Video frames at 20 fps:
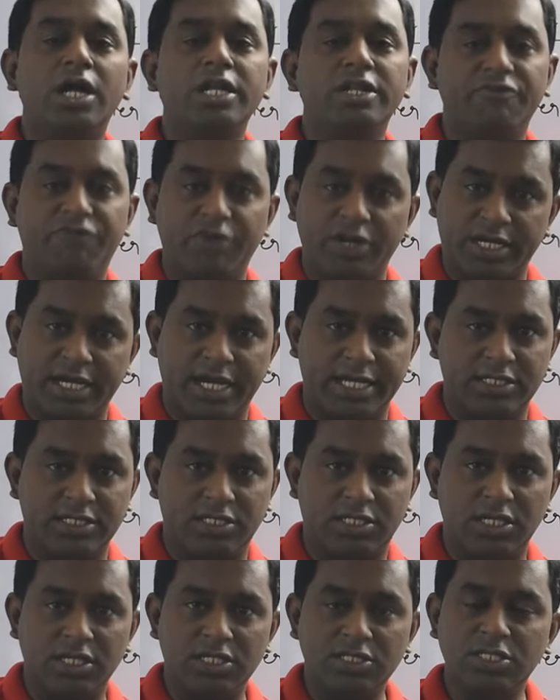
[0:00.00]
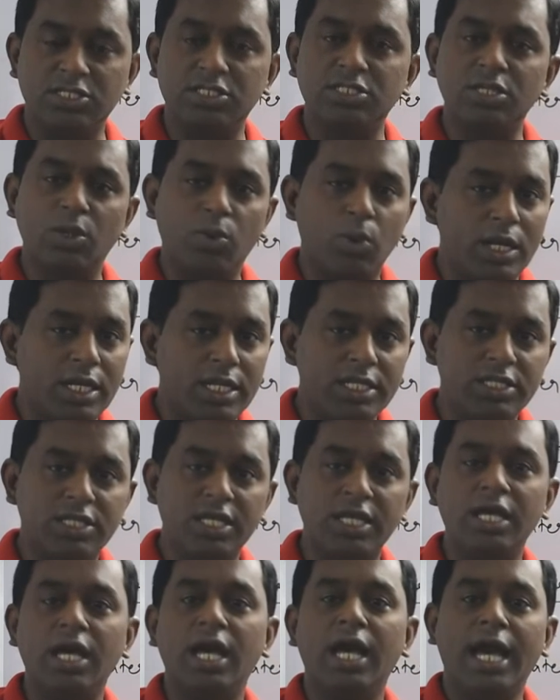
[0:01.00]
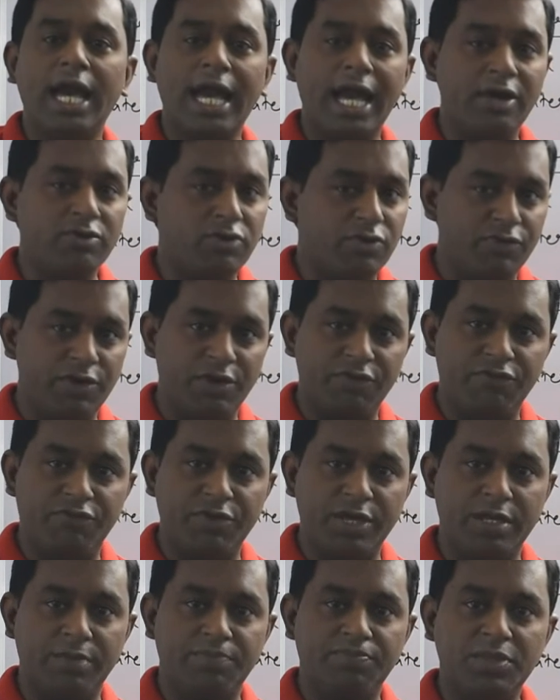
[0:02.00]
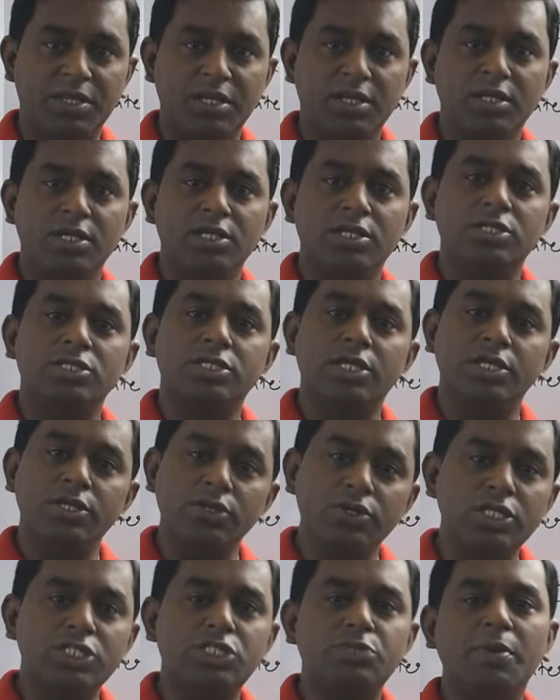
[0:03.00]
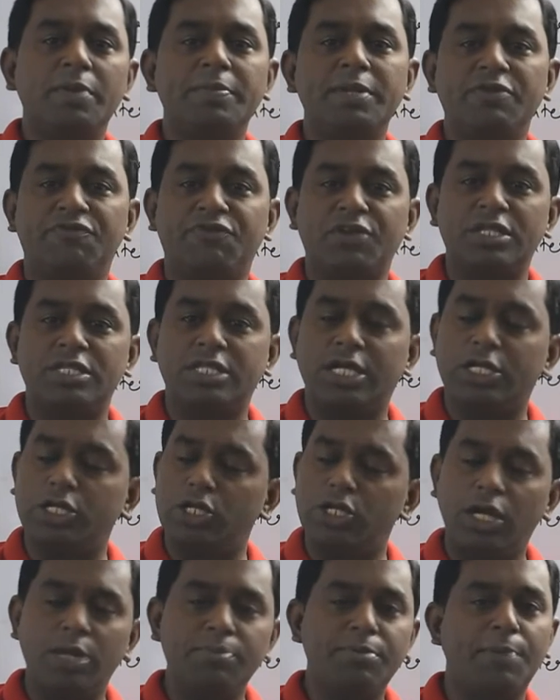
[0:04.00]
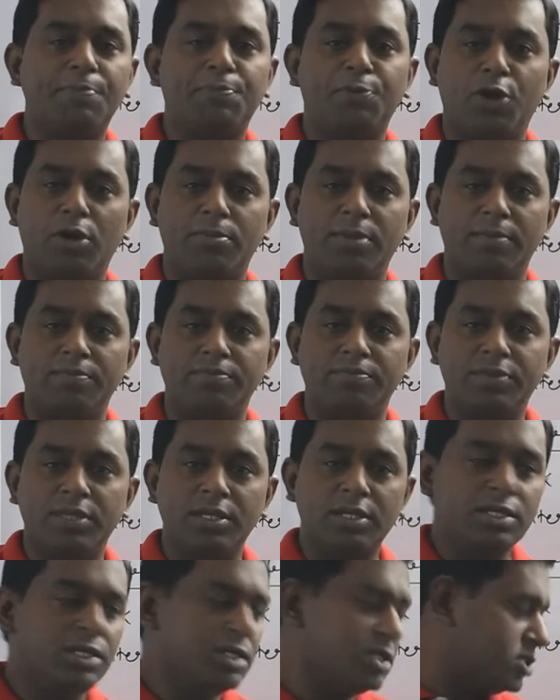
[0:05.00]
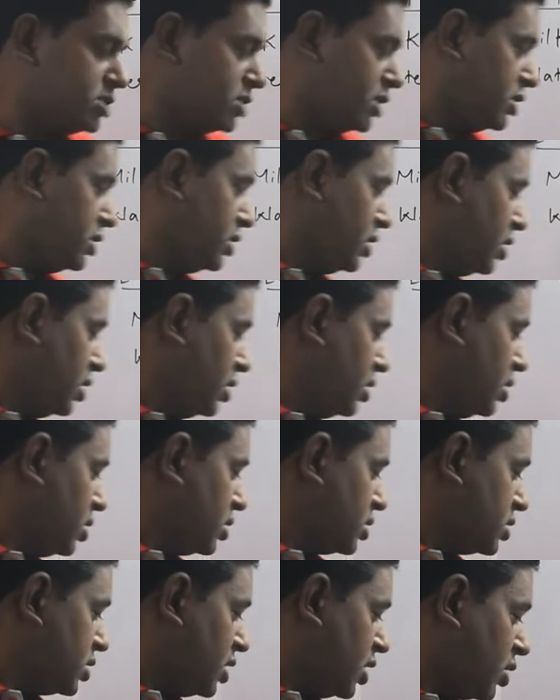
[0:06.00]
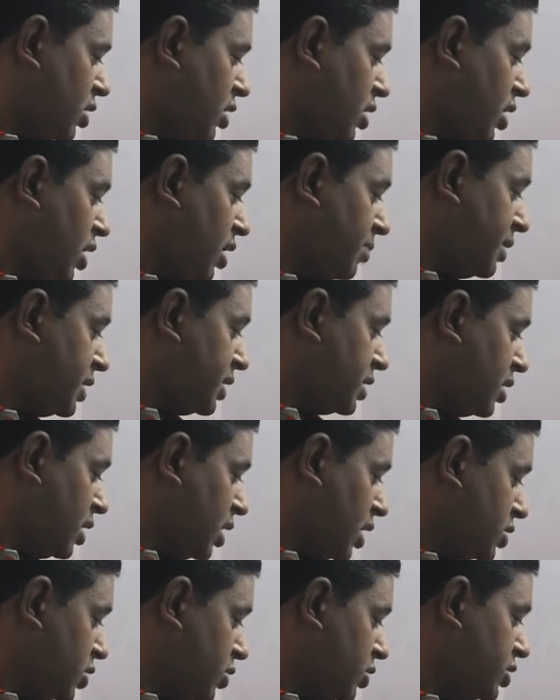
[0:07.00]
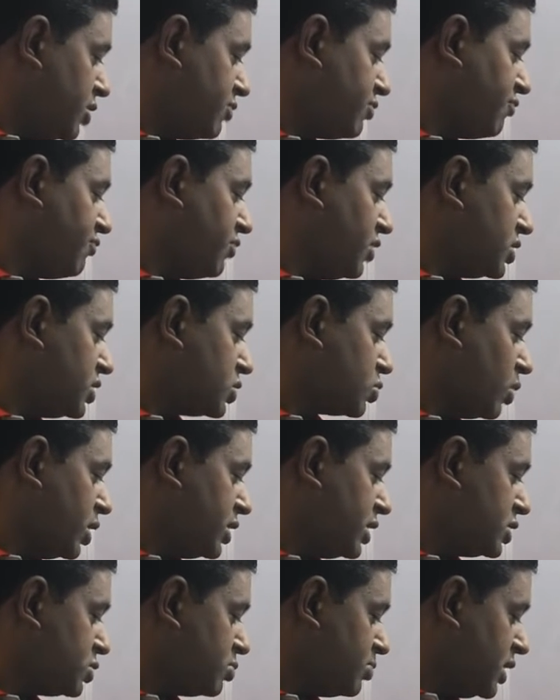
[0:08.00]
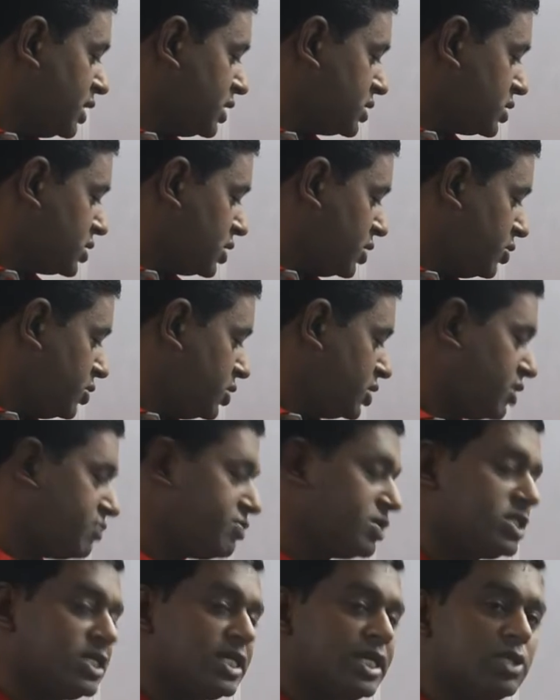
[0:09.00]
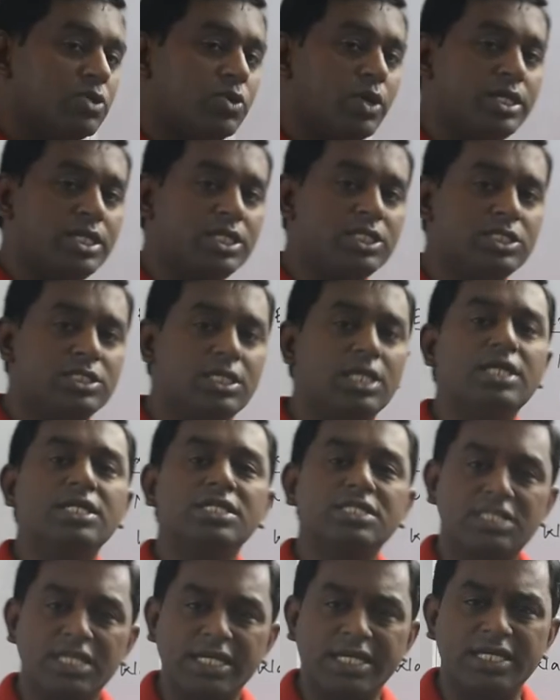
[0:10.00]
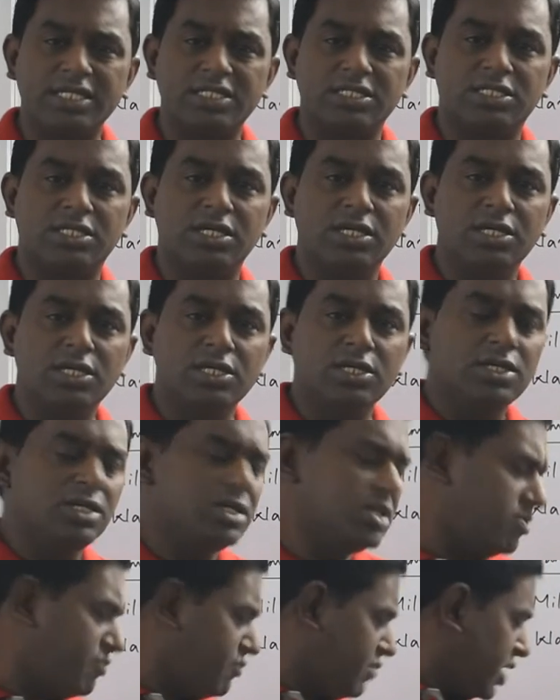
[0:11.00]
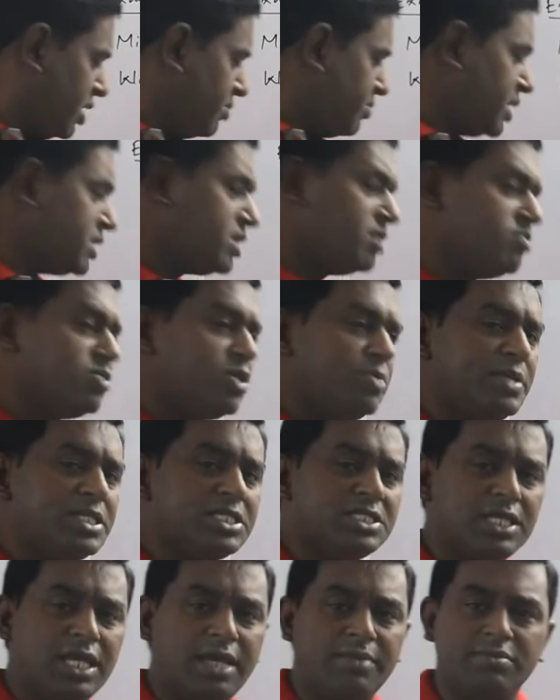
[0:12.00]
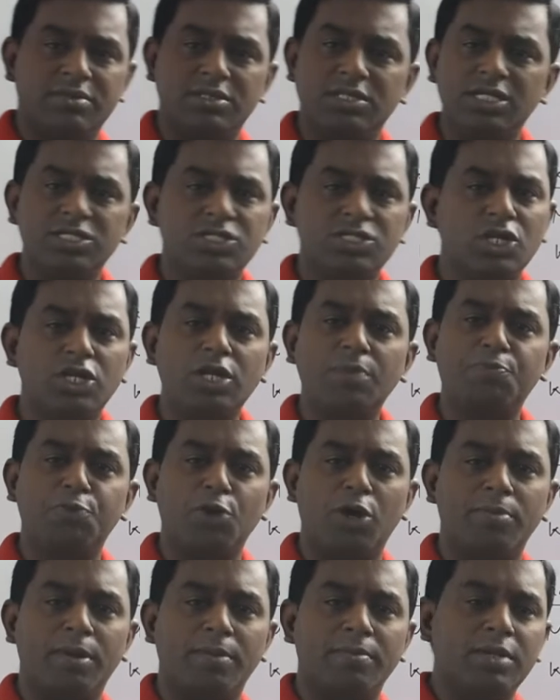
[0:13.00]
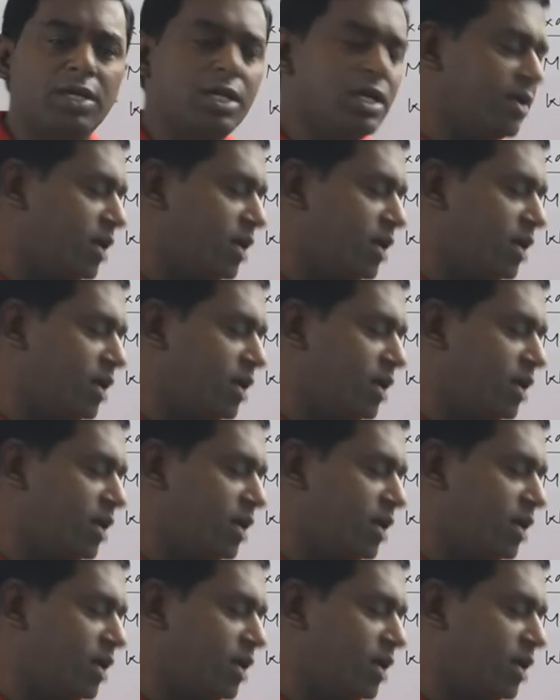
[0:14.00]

or different kinds. This is the only thing I have to verify. The units may be different. That will not be a problem. So here the unit of the first quantity is minutes. The unit of the second quantity is seconds. We can make them to be same. That's not a problem.